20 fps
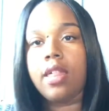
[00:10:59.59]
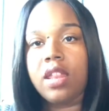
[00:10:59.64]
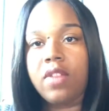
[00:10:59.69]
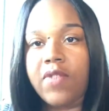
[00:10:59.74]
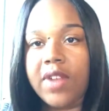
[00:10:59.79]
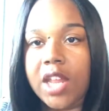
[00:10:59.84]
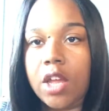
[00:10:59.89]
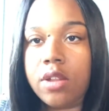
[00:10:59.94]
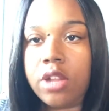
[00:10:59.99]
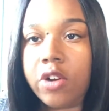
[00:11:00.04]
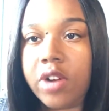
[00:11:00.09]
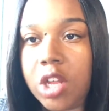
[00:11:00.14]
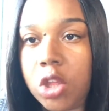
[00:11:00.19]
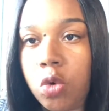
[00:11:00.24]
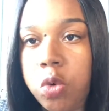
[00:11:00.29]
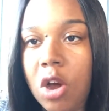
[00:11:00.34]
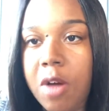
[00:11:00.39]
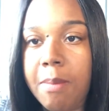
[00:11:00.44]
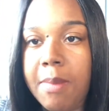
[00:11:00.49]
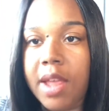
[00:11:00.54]
This video is already
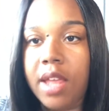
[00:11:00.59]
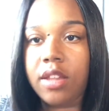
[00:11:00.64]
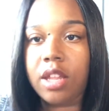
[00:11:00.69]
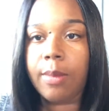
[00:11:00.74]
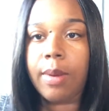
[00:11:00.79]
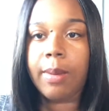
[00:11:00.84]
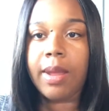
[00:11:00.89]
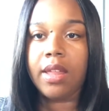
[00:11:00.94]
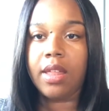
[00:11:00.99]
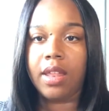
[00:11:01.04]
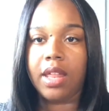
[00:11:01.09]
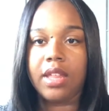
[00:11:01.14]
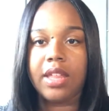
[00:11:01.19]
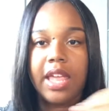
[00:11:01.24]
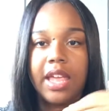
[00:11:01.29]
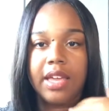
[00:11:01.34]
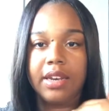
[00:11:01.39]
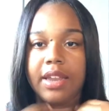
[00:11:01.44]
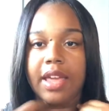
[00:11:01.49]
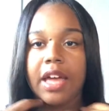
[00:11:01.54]
twelve minutes. I'm probably have to like
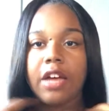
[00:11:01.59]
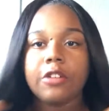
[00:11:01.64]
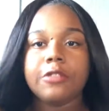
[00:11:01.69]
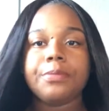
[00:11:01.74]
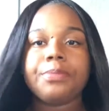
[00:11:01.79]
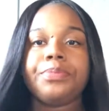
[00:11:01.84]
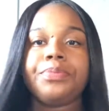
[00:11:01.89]
take it down.